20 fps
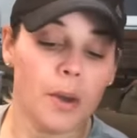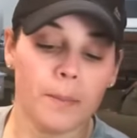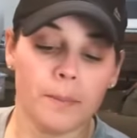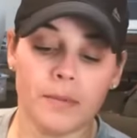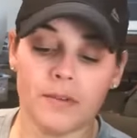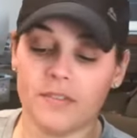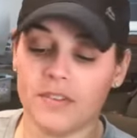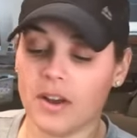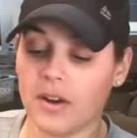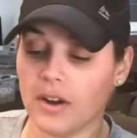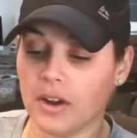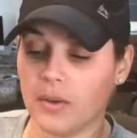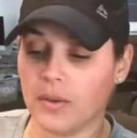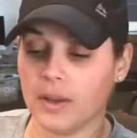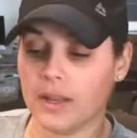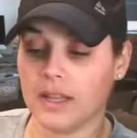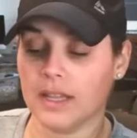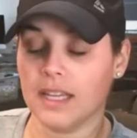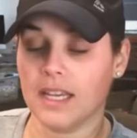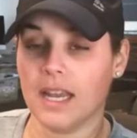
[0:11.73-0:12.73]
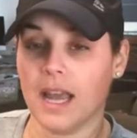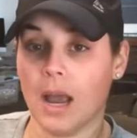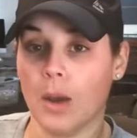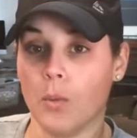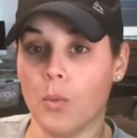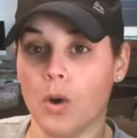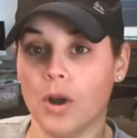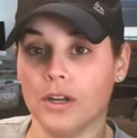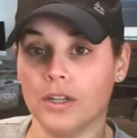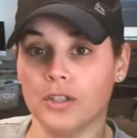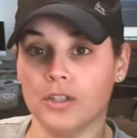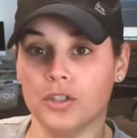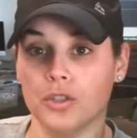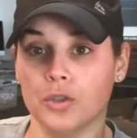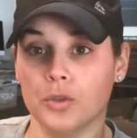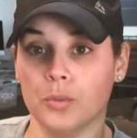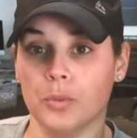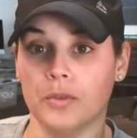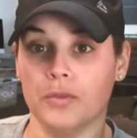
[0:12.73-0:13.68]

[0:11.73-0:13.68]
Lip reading: But very quickly, I wanted to,